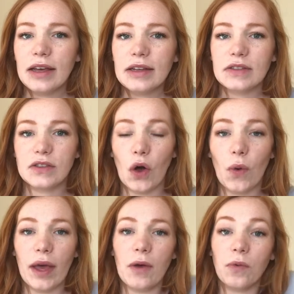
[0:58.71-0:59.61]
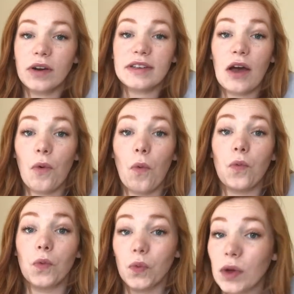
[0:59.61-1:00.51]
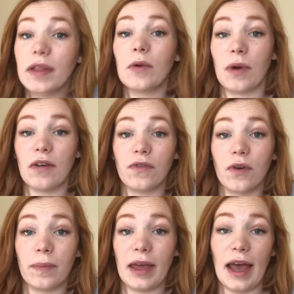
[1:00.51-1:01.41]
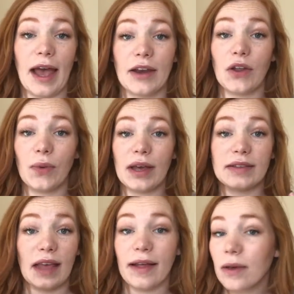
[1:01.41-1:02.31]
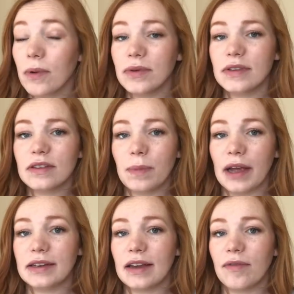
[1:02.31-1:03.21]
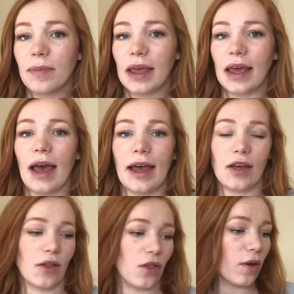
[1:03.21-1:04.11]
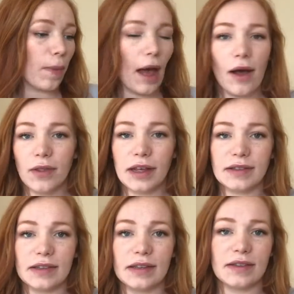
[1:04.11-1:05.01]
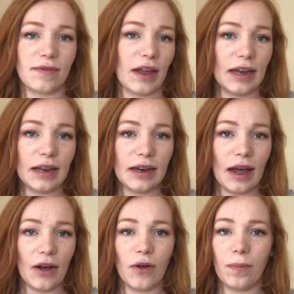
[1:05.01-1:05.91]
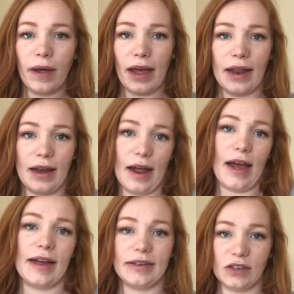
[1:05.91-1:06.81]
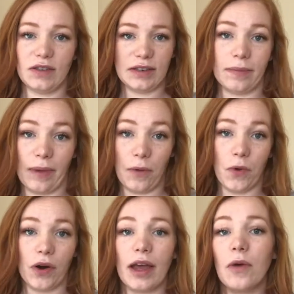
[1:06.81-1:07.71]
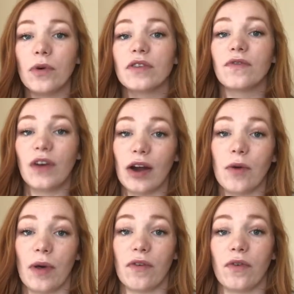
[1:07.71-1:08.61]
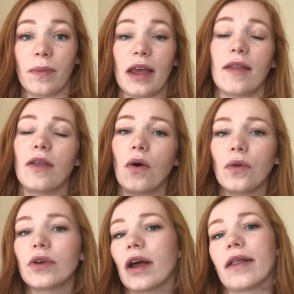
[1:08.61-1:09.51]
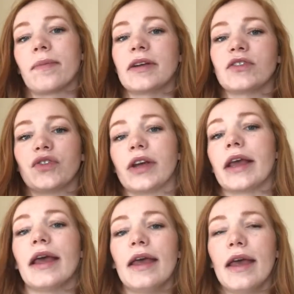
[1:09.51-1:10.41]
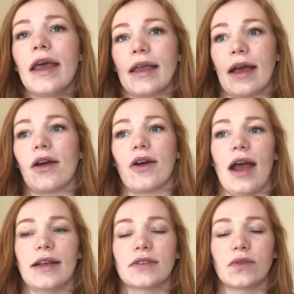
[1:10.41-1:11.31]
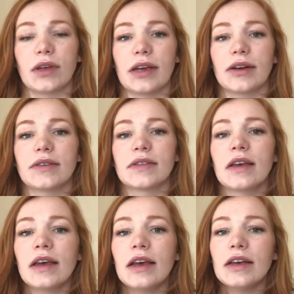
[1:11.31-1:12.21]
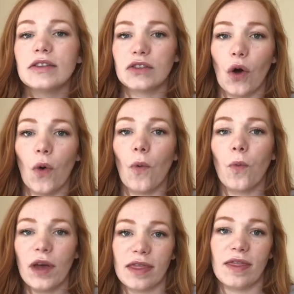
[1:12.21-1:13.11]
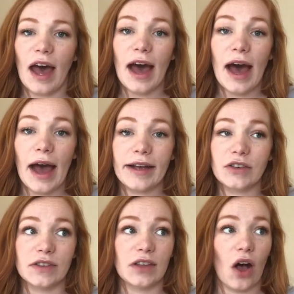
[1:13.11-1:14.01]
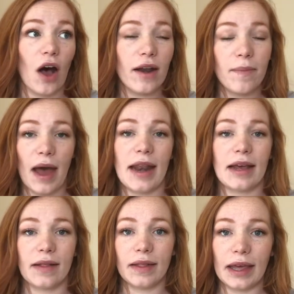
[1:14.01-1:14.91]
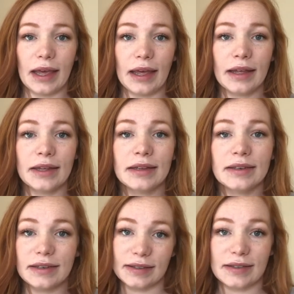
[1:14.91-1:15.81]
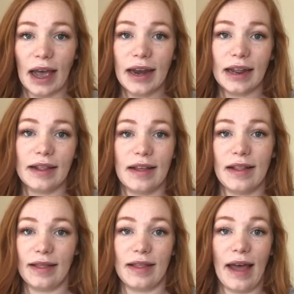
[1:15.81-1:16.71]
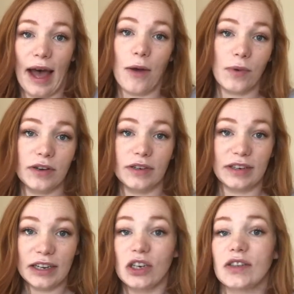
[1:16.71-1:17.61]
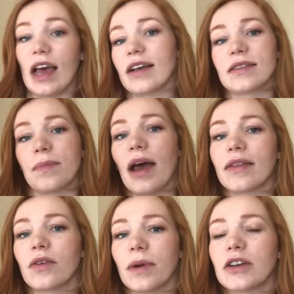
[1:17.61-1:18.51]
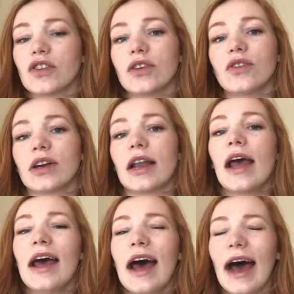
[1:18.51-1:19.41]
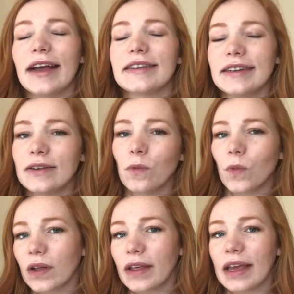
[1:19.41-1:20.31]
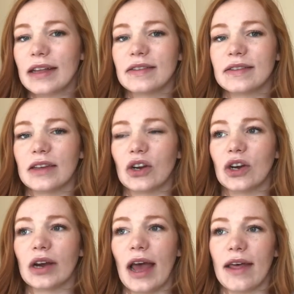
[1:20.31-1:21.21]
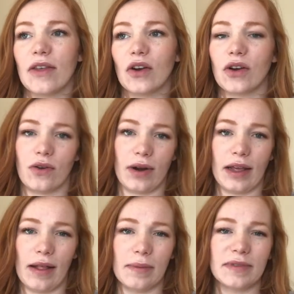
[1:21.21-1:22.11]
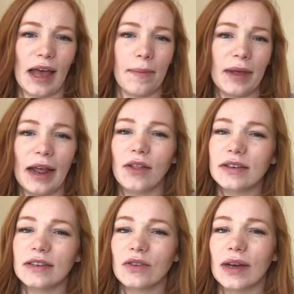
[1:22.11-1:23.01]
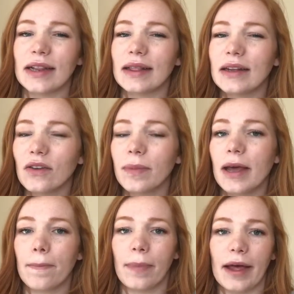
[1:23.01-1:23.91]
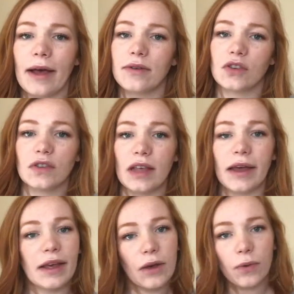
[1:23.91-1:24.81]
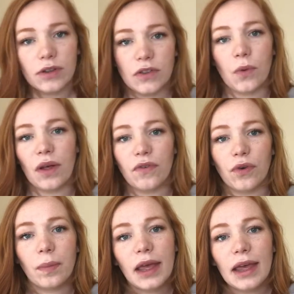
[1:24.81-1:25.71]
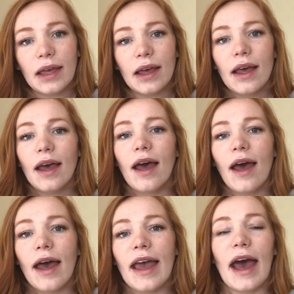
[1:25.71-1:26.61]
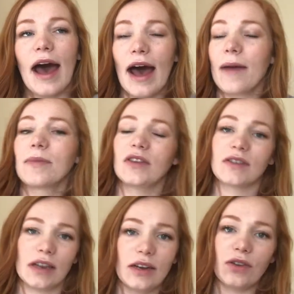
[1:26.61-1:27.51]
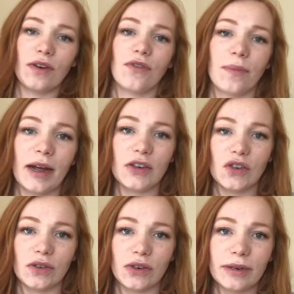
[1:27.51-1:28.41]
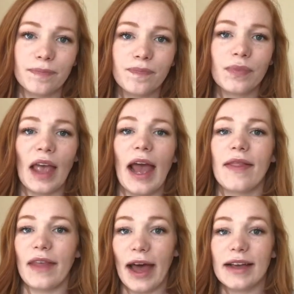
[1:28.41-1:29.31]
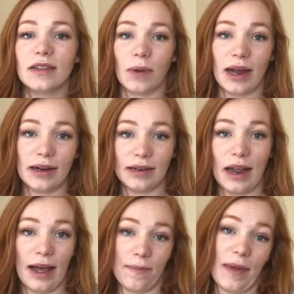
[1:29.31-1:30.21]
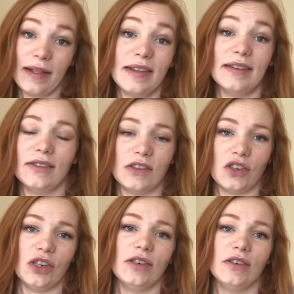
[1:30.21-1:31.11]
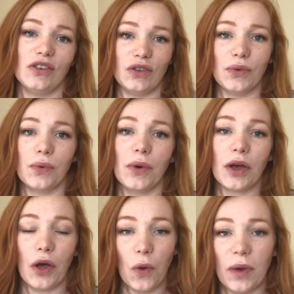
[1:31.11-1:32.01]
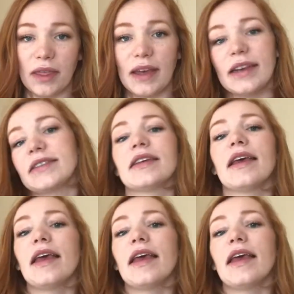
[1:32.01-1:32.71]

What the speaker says: So it worked out really well for me. I knew exactly what was expected of me. I could back on lessons if I needed help, and I just did my work. It worked very well for me in the older elementary, younger high school years. So with that, I just automatically decided that I would teach SAXON Math to my children. I didn't really consider other curriculums. I mean, I looked into it a little bit, but I was just like, it works so well for me, I'm just going to do it for my children. And that is why I made the decision to go with it.